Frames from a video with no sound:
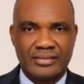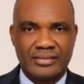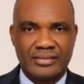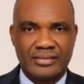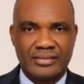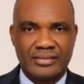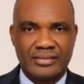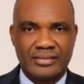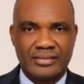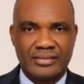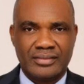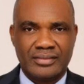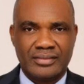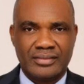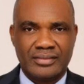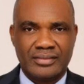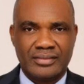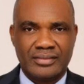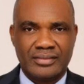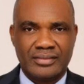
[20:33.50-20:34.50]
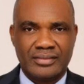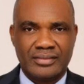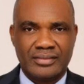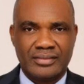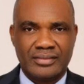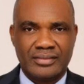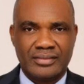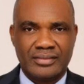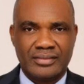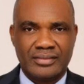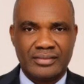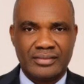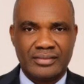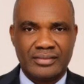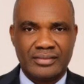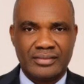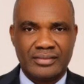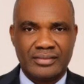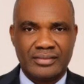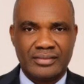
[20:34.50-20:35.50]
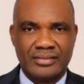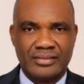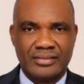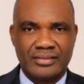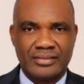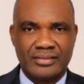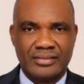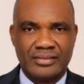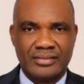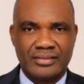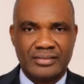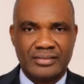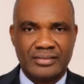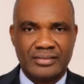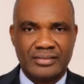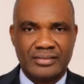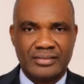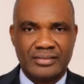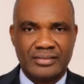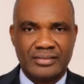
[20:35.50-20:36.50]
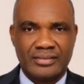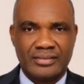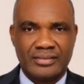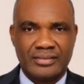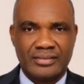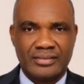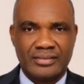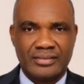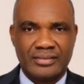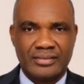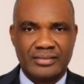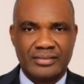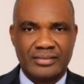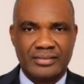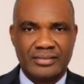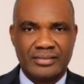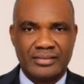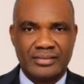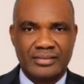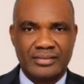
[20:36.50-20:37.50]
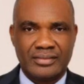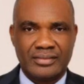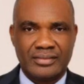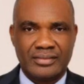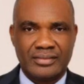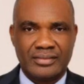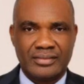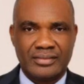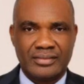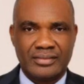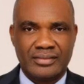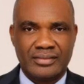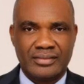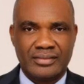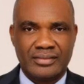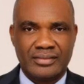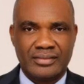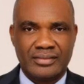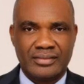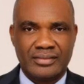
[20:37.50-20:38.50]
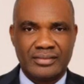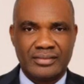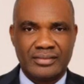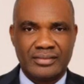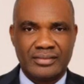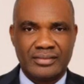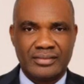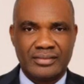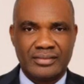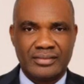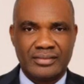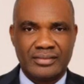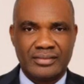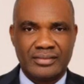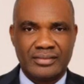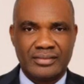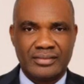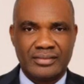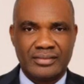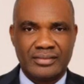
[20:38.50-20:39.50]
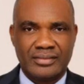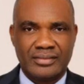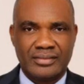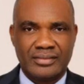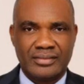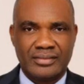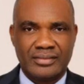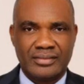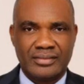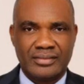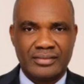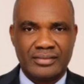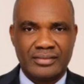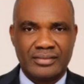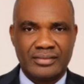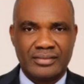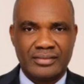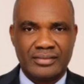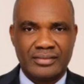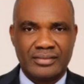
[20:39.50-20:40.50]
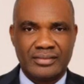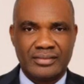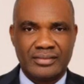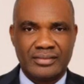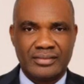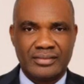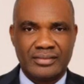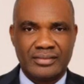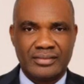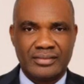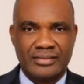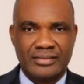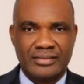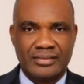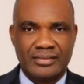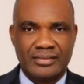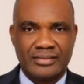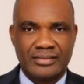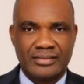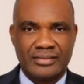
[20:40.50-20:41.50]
This is a still picture; no speech is visible.